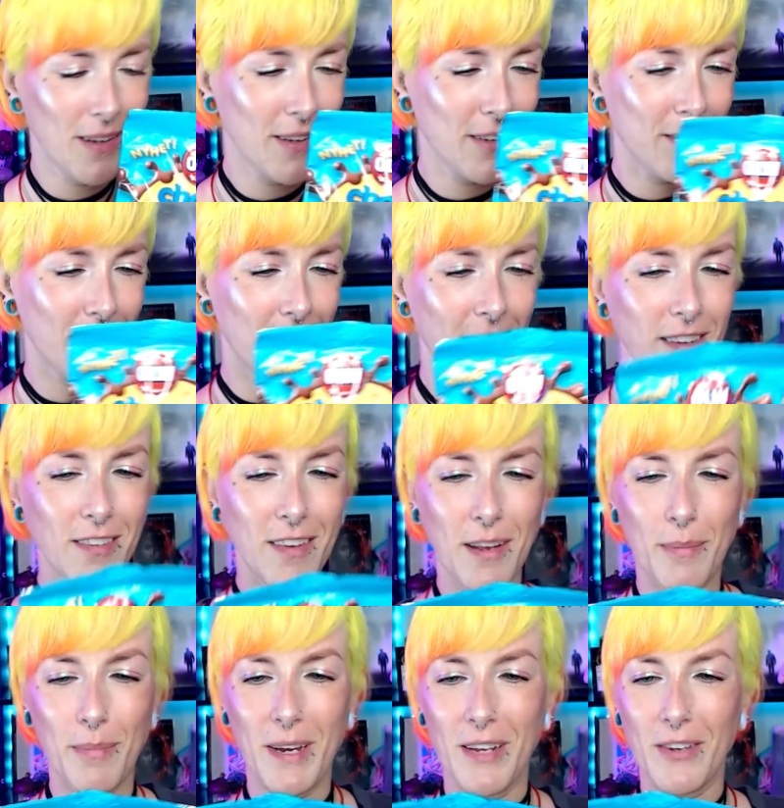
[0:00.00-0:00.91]
So that's going
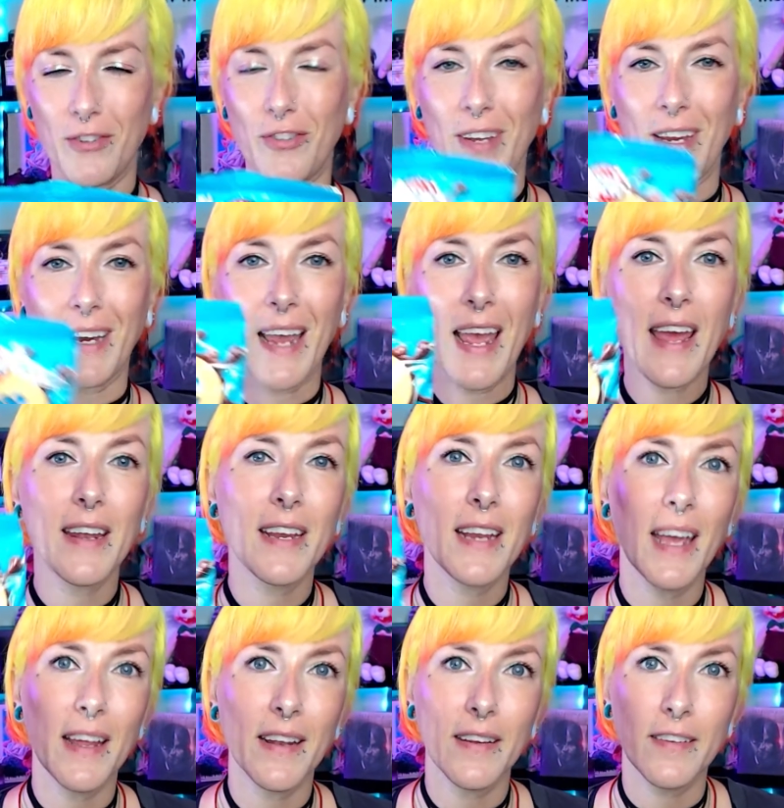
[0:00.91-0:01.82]
to be interesting. And
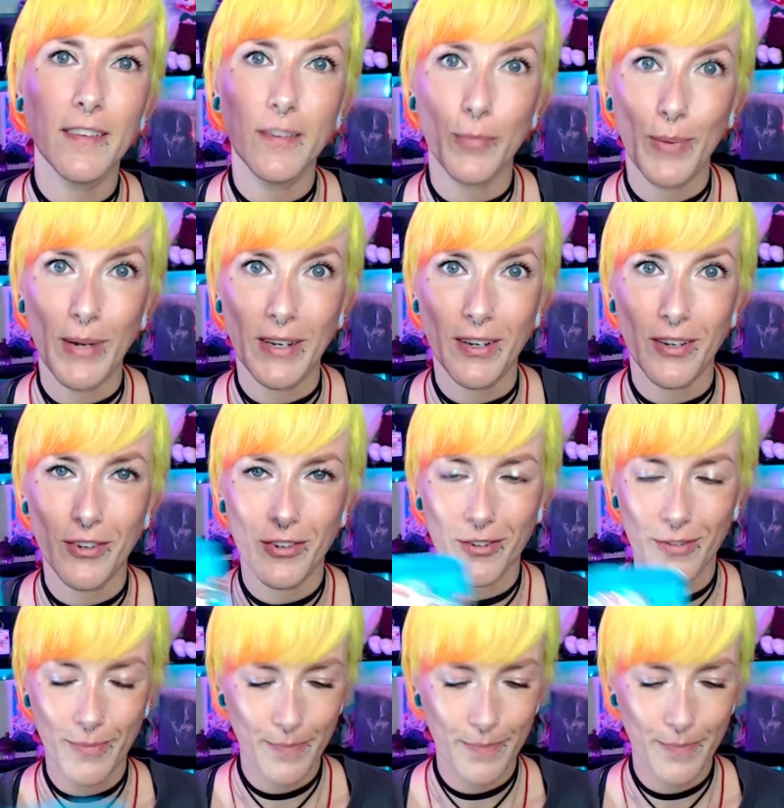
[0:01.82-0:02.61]
again, it's Swedish.